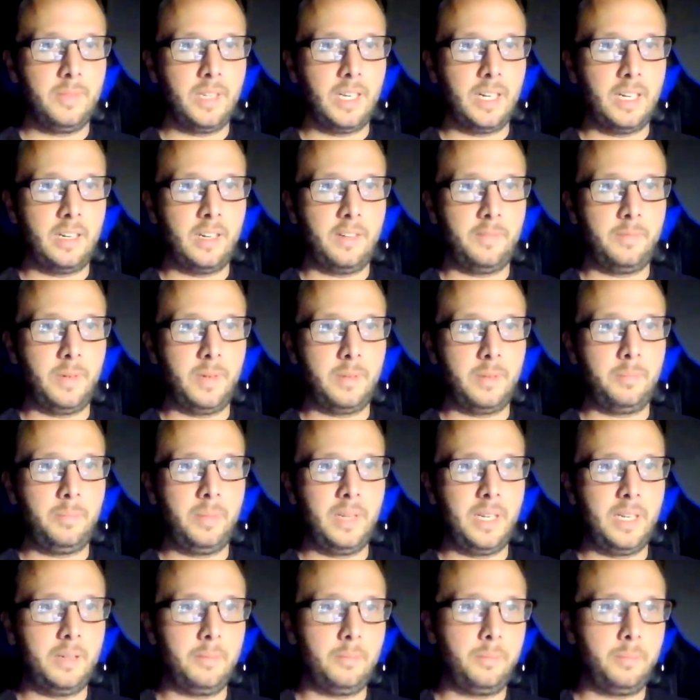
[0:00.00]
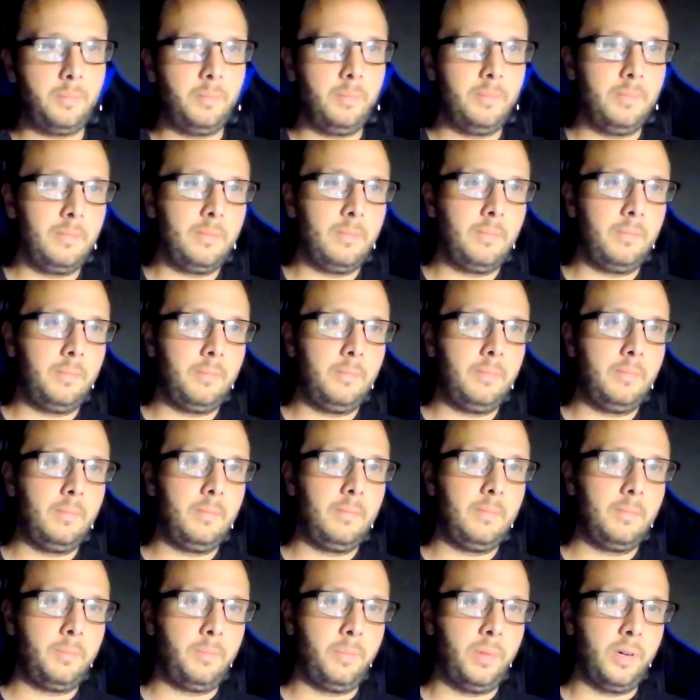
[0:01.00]
that have been being
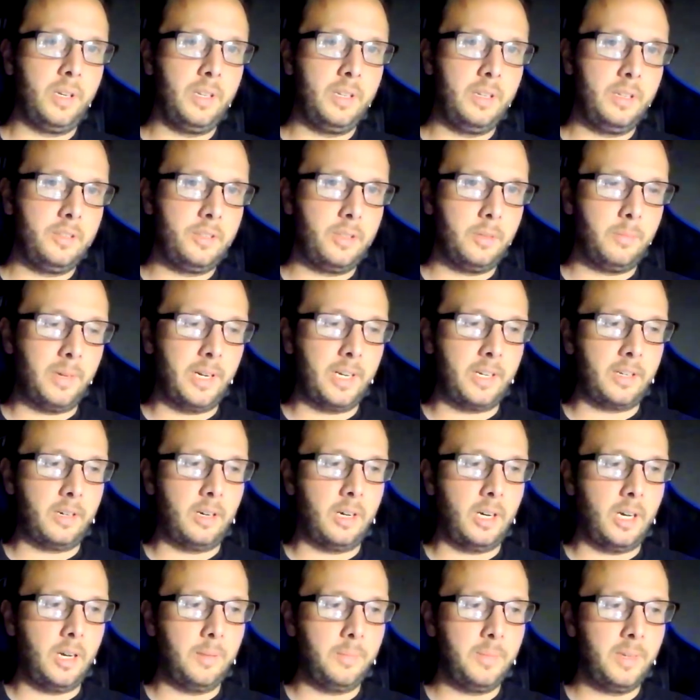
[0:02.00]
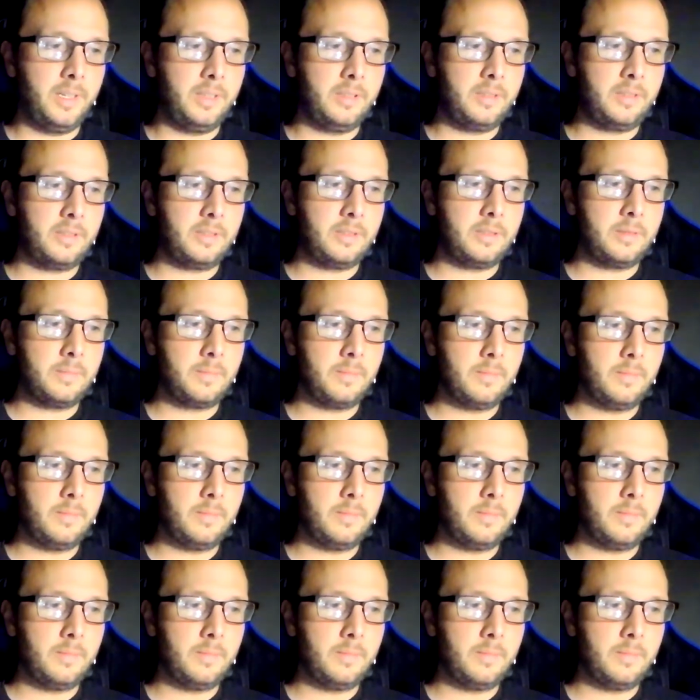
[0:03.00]
put into my comments.